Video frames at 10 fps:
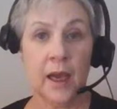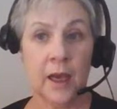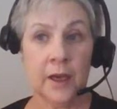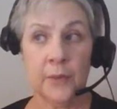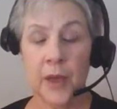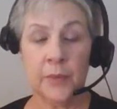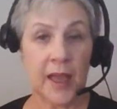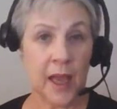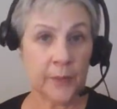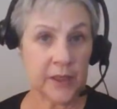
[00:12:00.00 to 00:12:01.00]
I'd
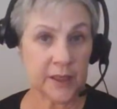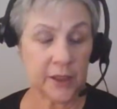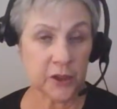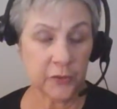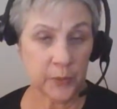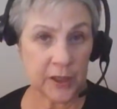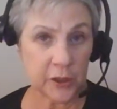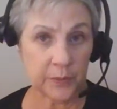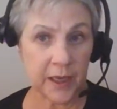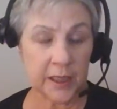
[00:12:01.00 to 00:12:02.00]
be happy to send you
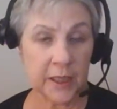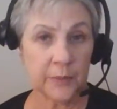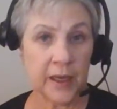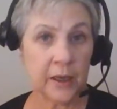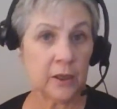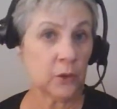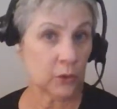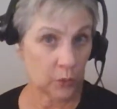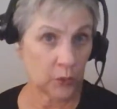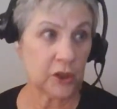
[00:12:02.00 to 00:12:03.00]
information by email,
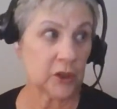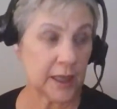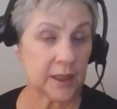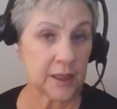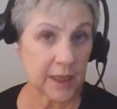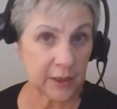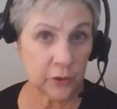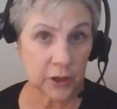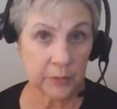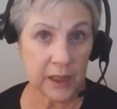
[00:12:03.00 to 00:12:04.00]
or would you like to
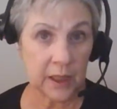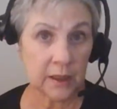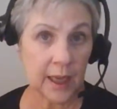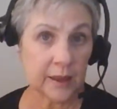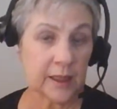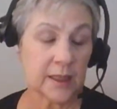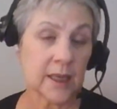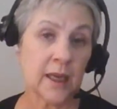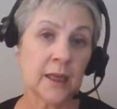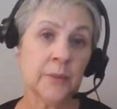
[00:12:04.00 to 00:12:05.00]
schedule a meeting at this
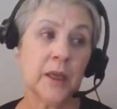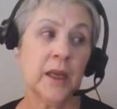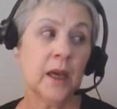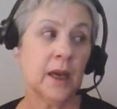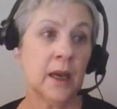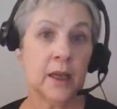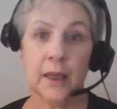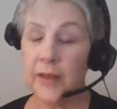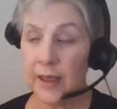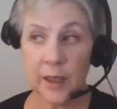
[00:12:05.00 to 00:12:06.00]
time?
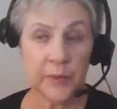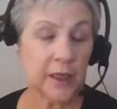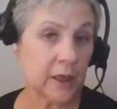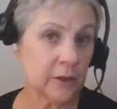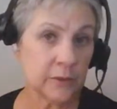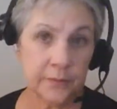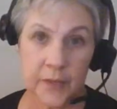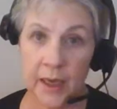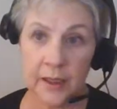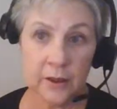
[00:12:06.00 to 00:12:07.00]
And they let me know.
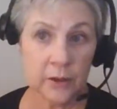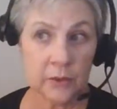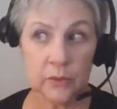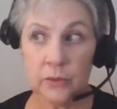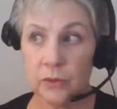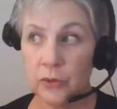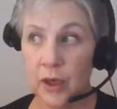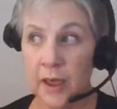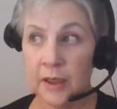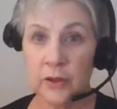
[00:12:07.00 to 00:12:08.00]
I don't
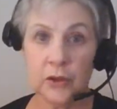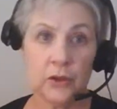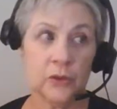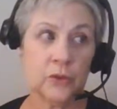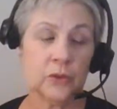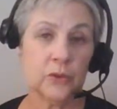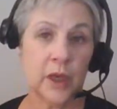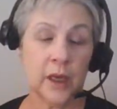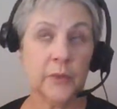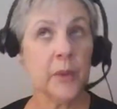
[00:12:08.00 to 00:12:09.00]
try
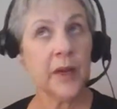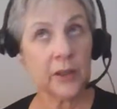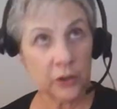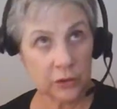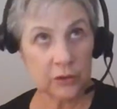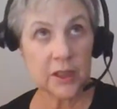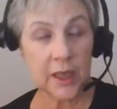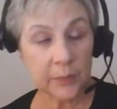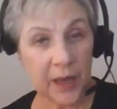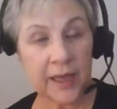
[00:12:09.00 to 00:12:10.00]
to, I do
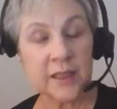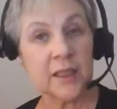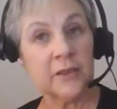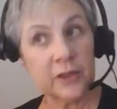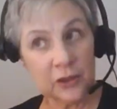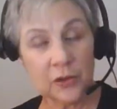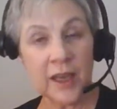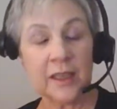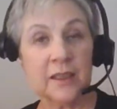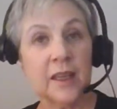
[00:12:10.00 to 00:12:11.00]
stay positive and
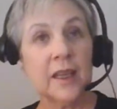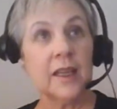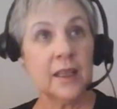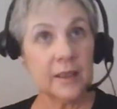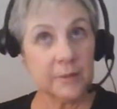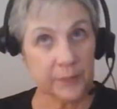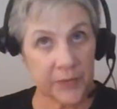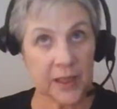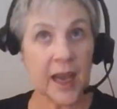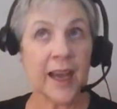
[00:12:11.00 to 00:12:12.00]
try to
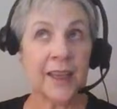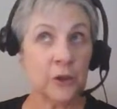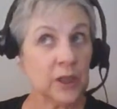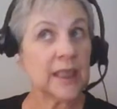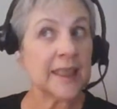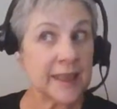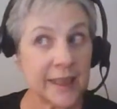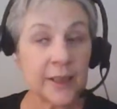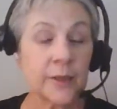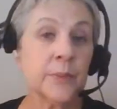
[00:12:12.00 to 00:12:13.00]
guide or
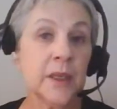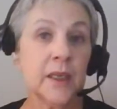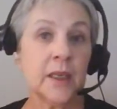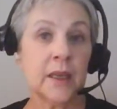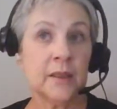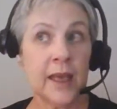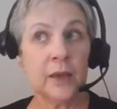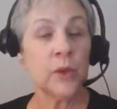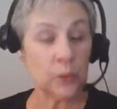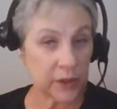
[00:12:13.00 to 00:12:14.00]
lead them
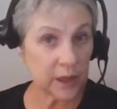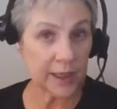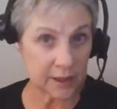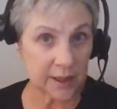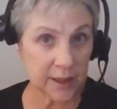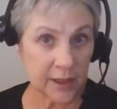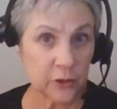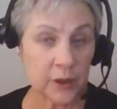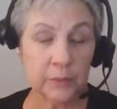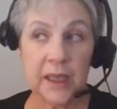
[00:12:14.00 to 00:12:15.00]
that we would like to
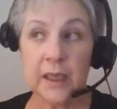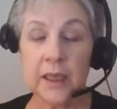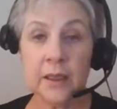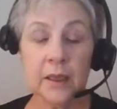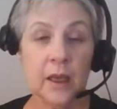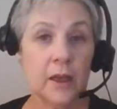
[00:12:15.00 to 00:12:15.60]
schedule a meeting.